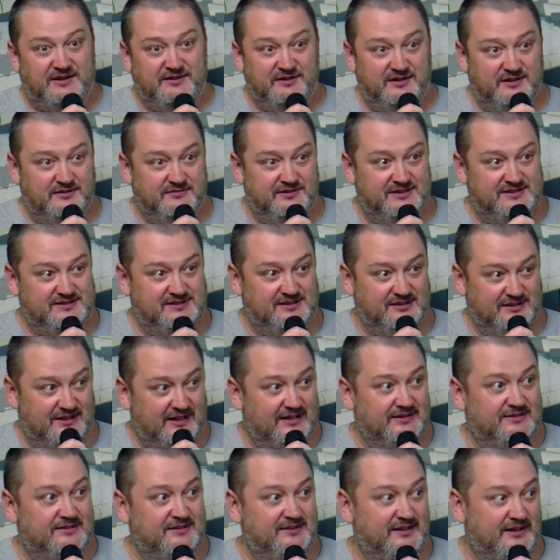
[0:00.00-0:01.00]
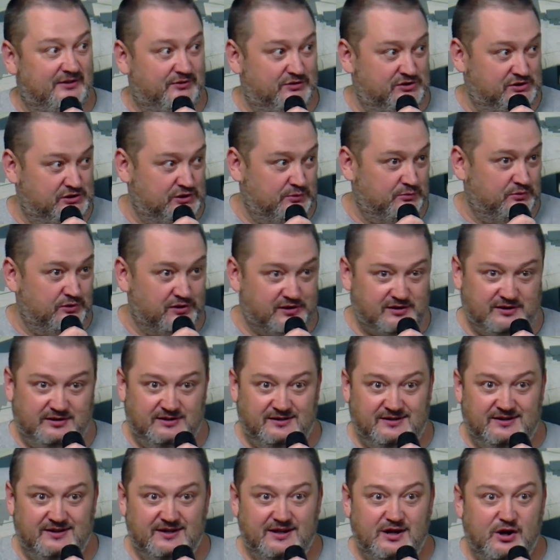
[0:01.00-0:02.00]
is as simple as
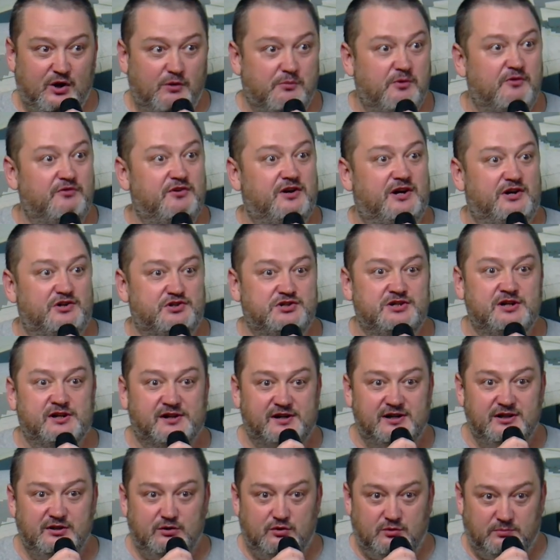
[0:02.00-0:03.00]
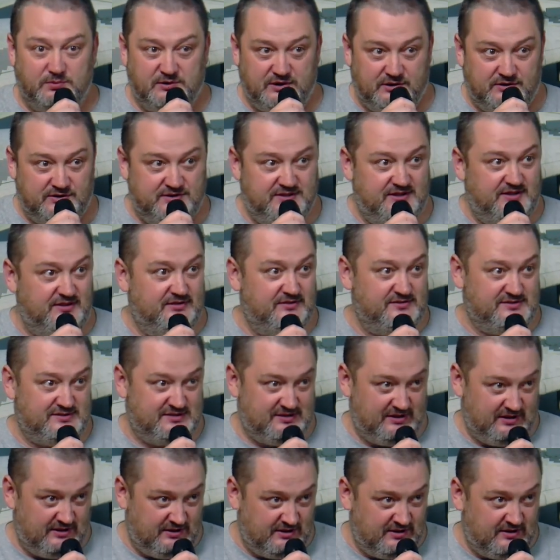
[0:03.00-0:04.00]
that. Is the government
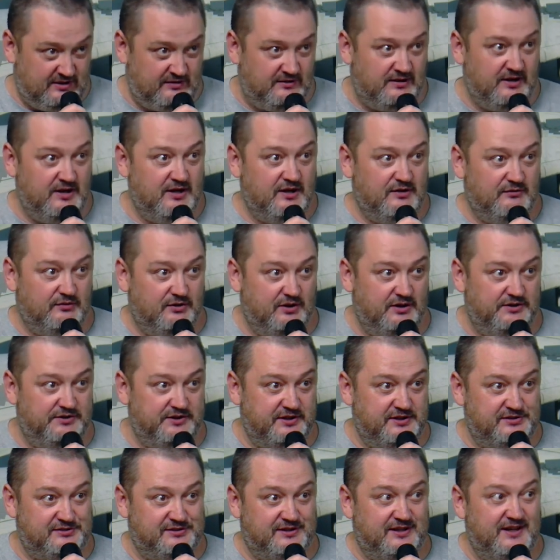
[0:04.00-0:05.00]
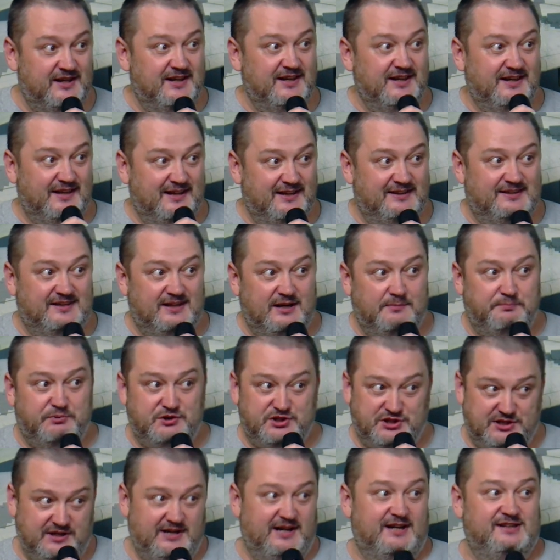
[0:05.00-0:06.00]
helping or
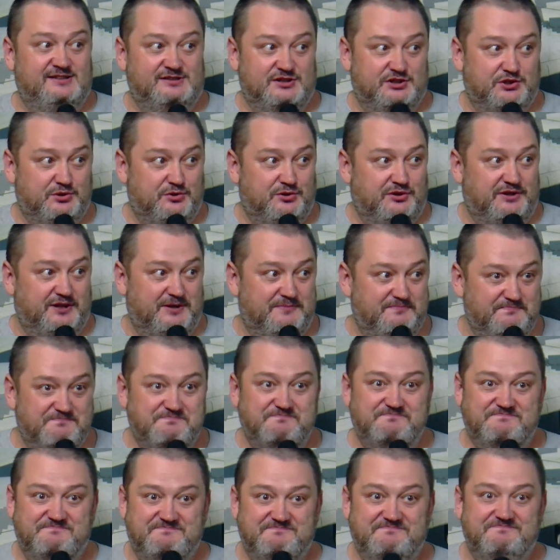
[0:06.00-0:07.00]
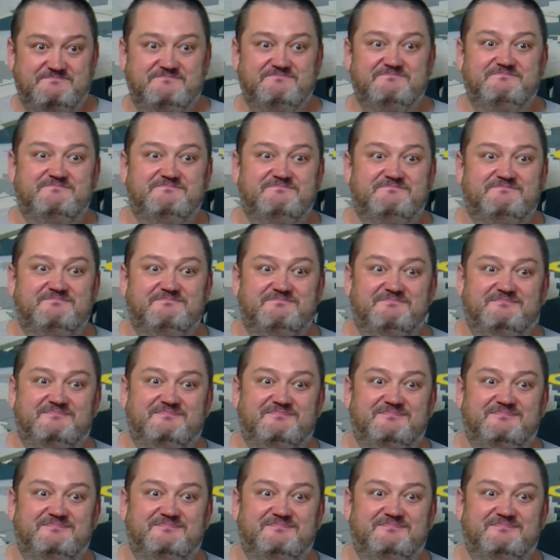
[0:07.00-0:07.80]
hindering? Uh, so where